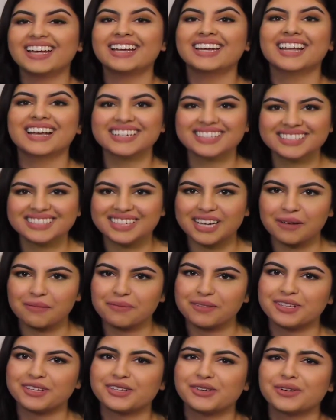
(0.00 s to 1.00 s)
Next
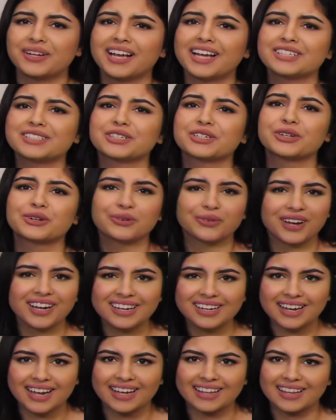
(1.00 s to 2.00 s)
up, this unit has a
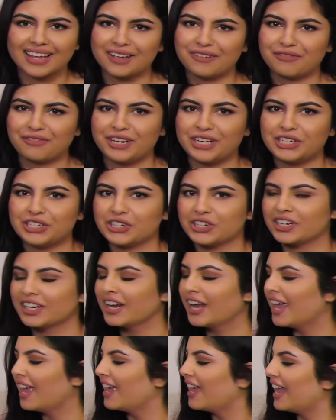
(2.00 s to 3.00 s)
great night light
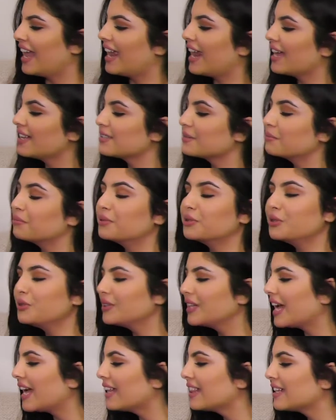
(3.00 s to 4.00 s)
feature. It has a
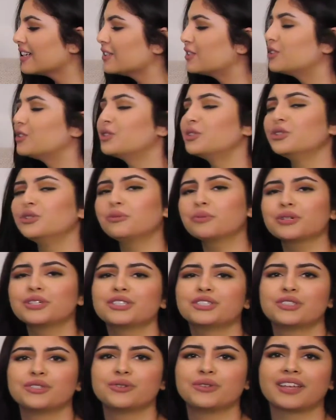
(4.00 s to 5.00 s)
blue light that's
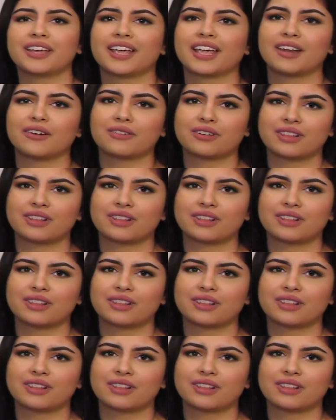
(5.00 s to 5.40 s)
super soothing and